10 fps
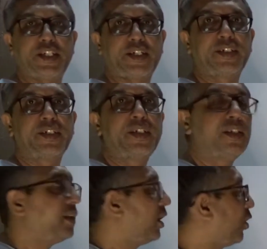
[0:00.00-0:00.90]
here.
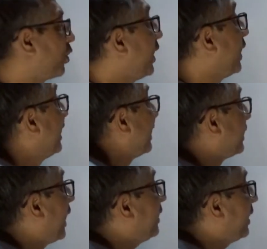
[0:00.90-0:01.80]
Okay,
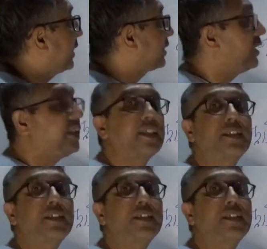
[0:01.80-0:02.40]
that directionality